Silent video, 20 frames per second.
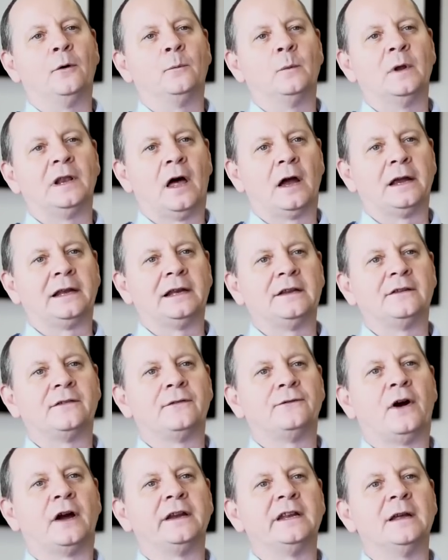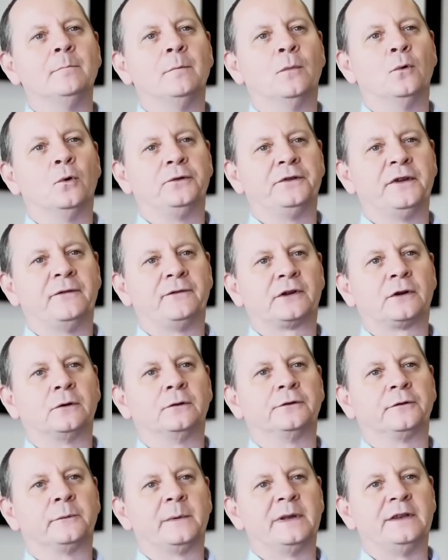were likely to find it more
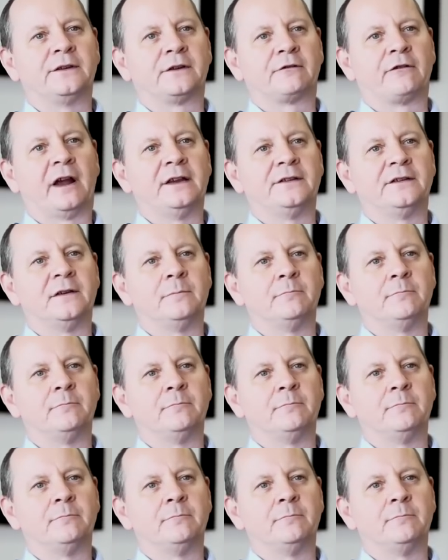difficult to integrate